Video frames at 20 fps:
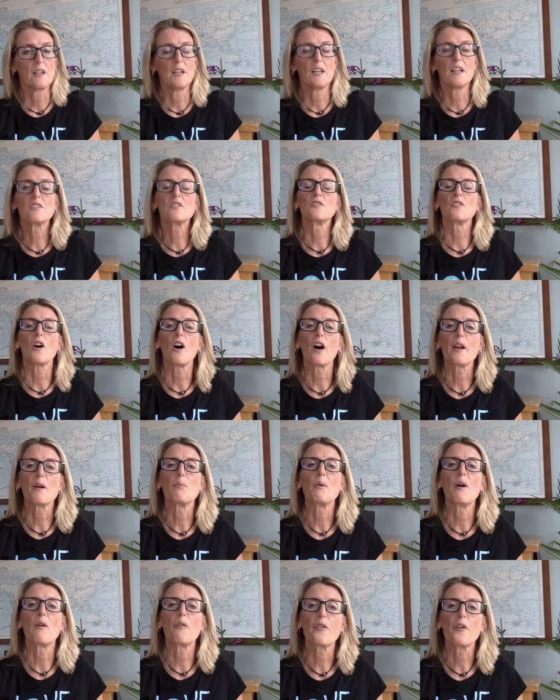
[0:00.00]
It's not
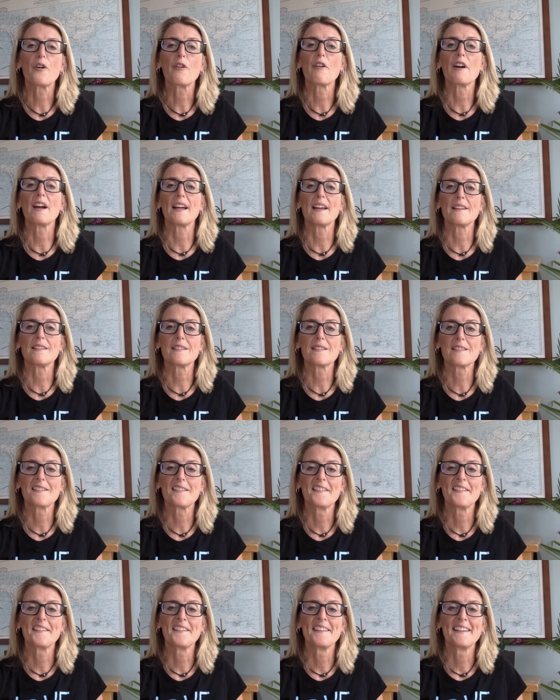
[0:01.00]
about the grades.
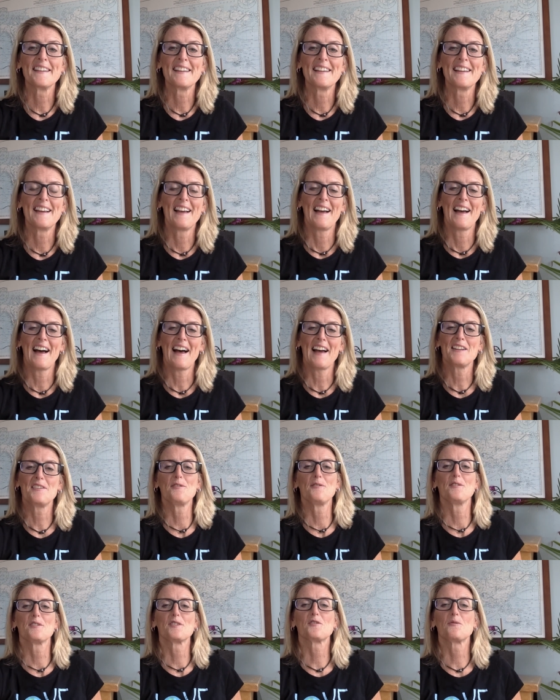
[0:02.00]
I
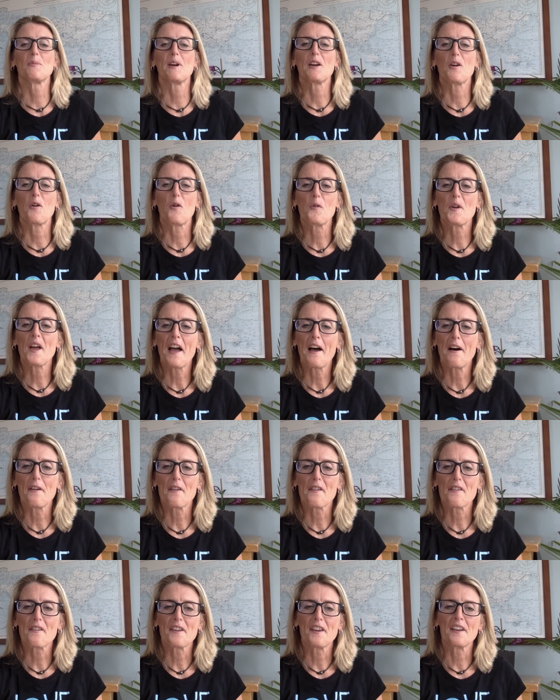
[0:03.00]
do this for my own
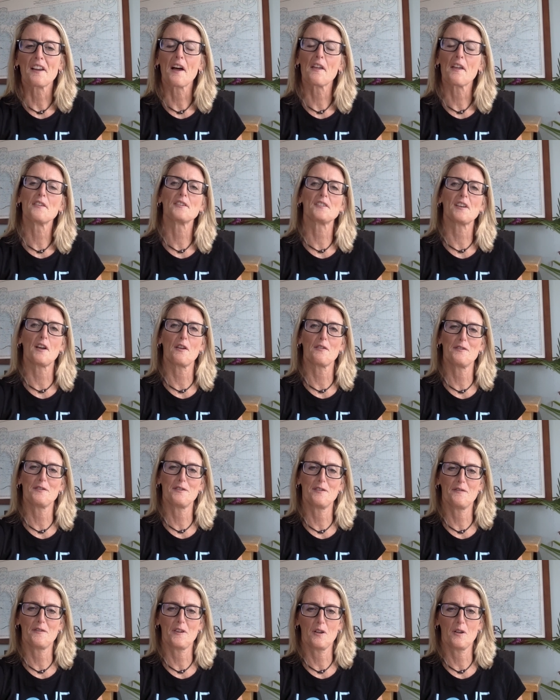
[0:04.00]
health and others' healthy
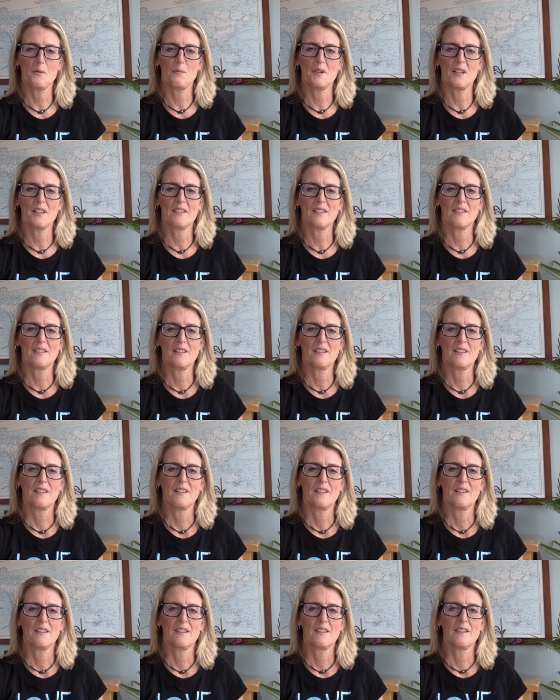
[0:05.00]
development,
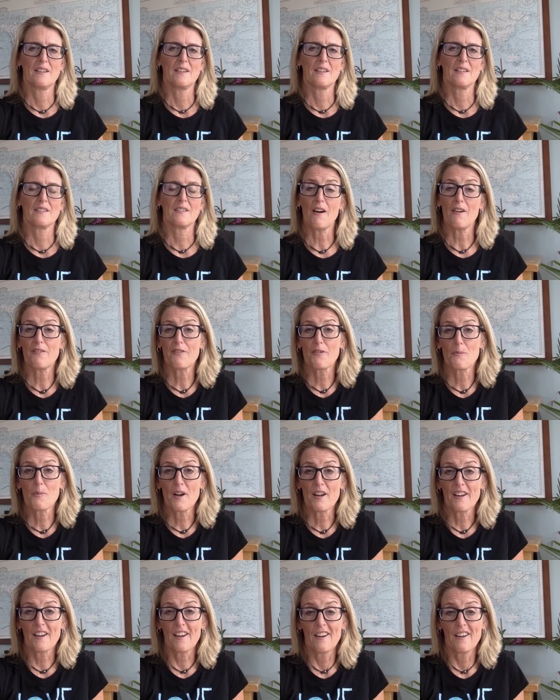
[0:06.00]
not for
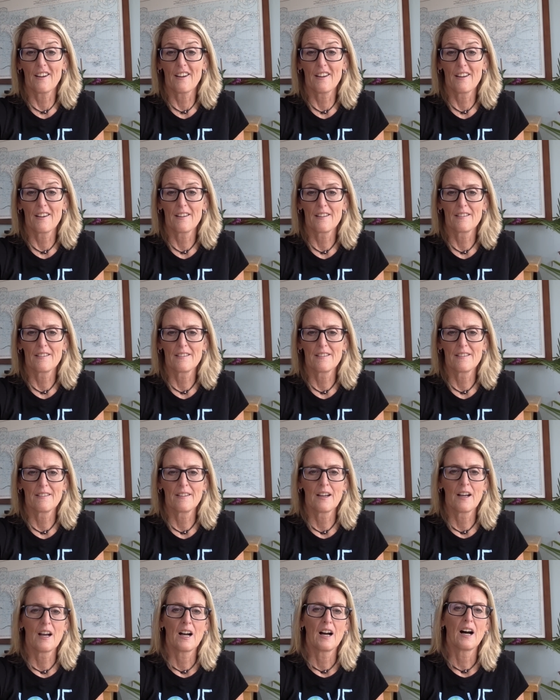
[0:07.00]
money.
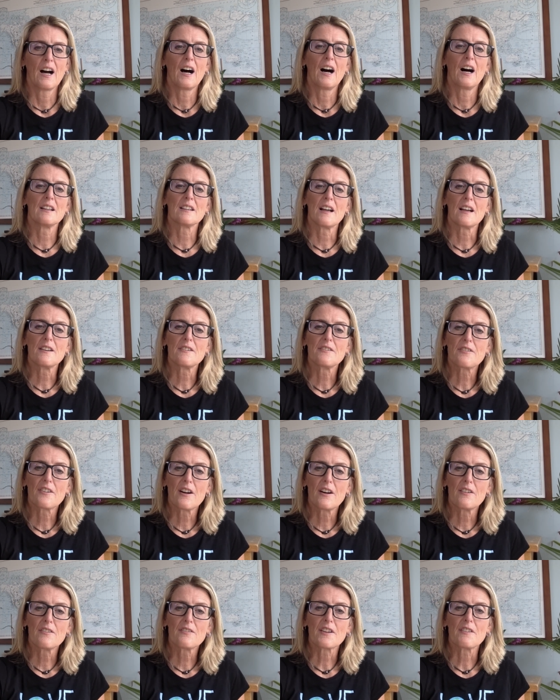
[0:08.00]
A life
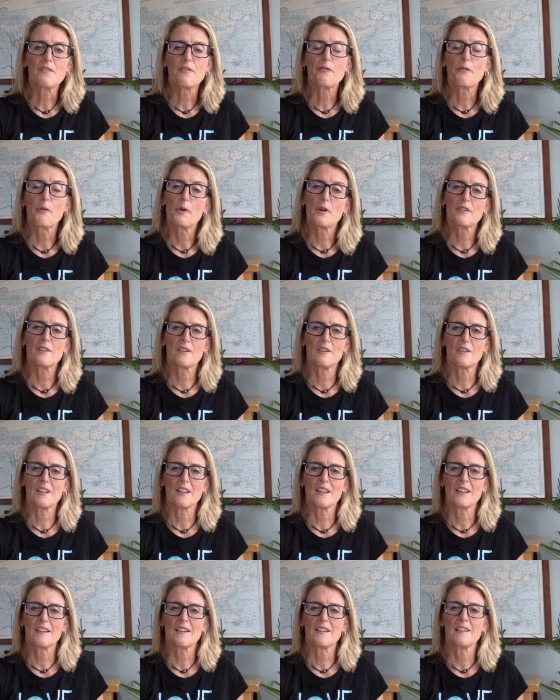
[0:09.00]
of and for
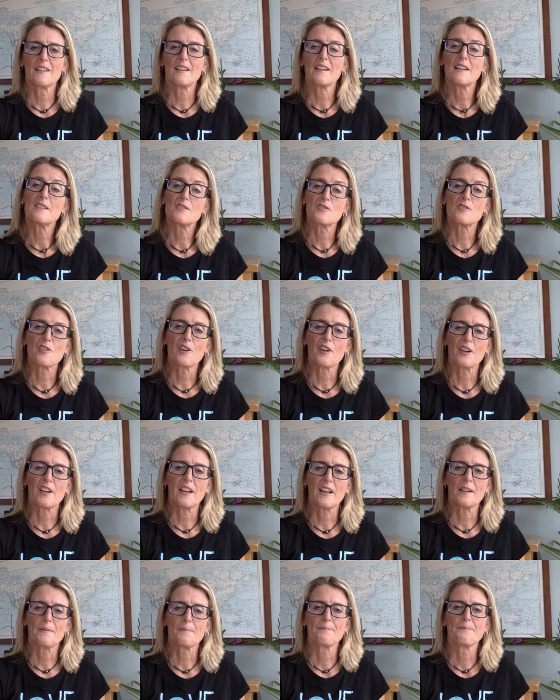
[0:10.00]
learning is a
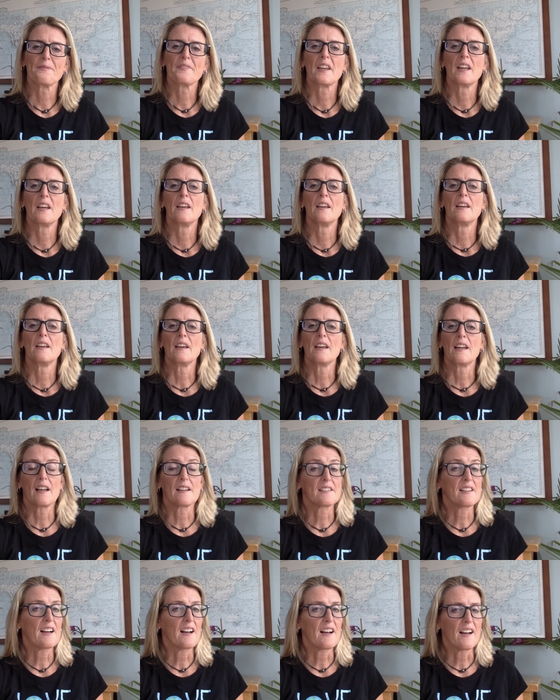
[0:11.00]
journey. It
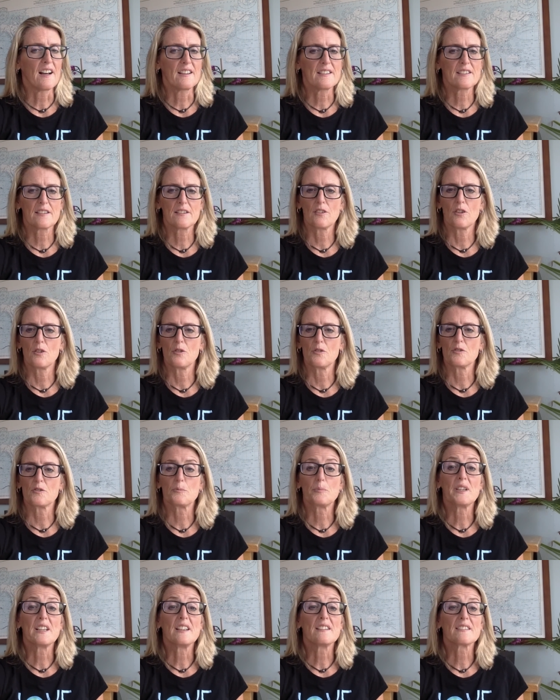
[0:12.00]
has highs and lows,
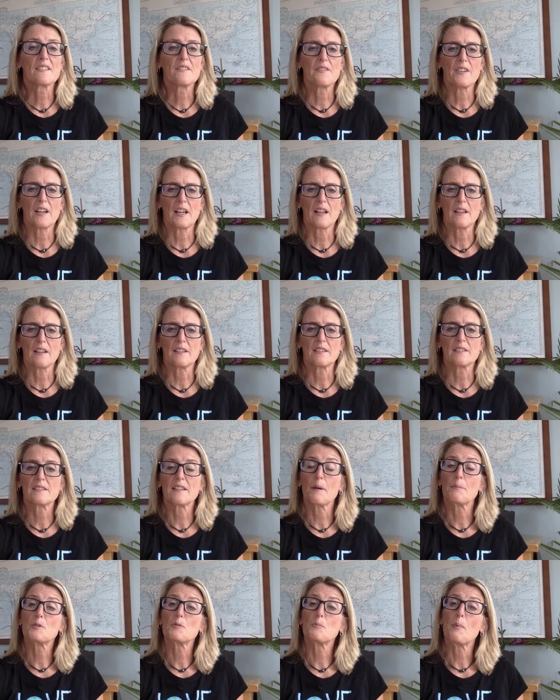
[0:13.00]
peaks and valleys,
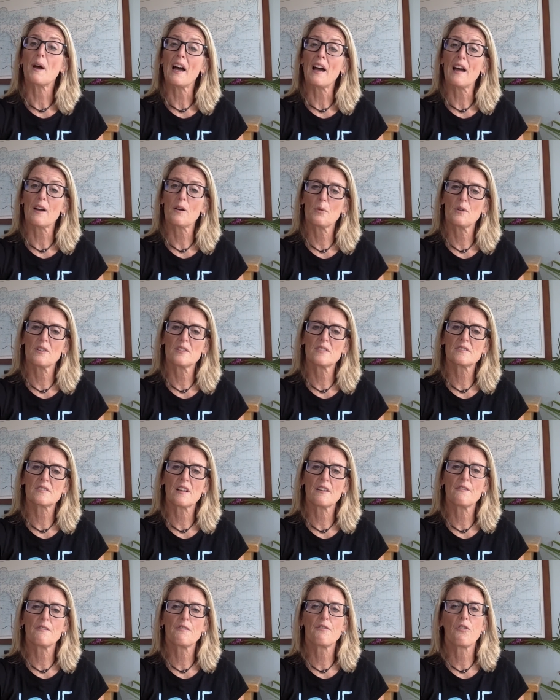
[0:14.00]
steps backwards
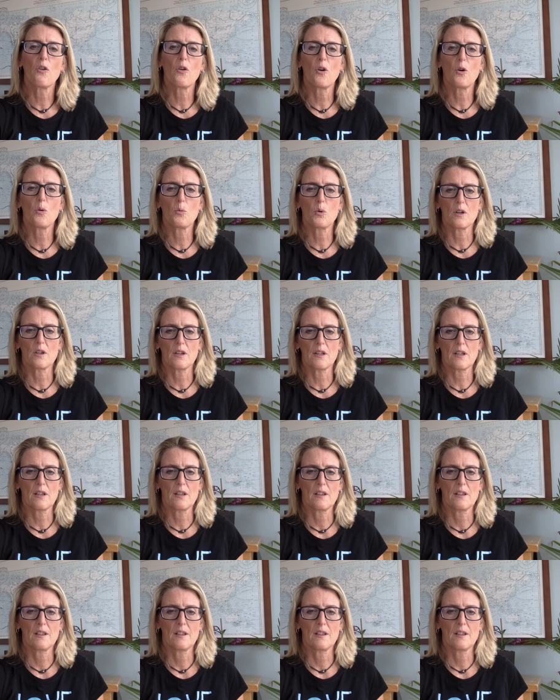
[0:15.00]
and forward.